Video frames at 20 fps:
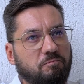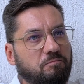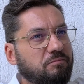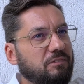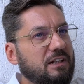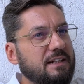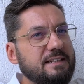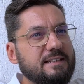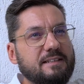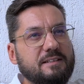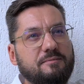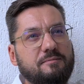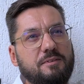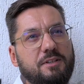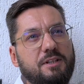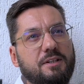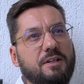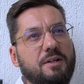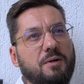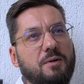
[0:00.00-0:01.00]
because
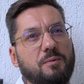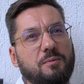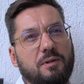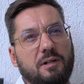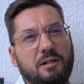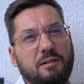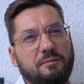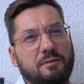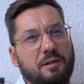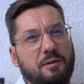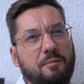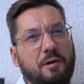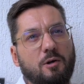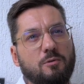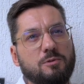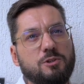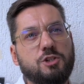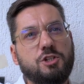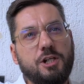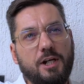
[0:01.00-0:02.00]

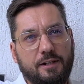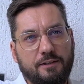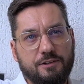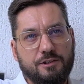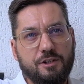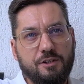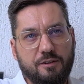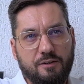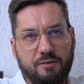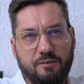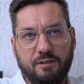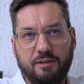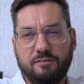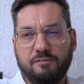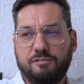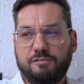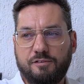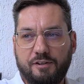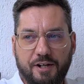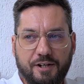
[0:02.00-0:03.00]
about gender in
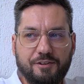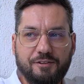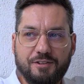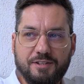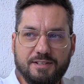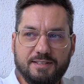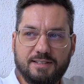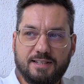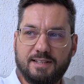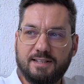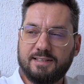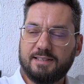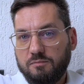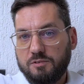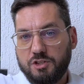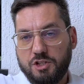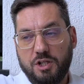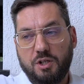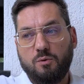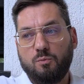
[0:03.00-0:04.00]
fragrances,
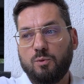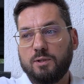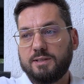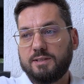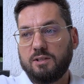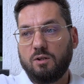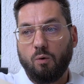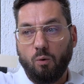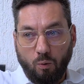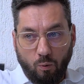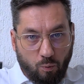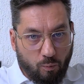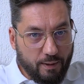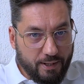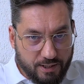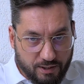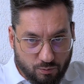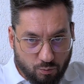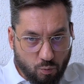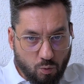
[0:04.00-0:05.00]
Jicky was
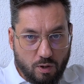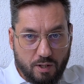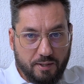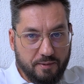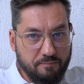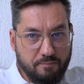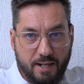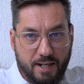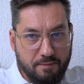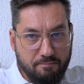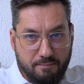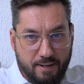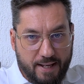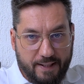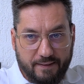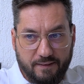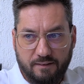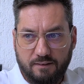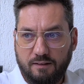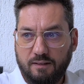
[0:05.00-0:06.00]
always worn by
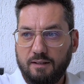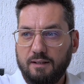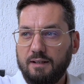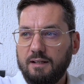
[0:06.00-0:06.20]
men.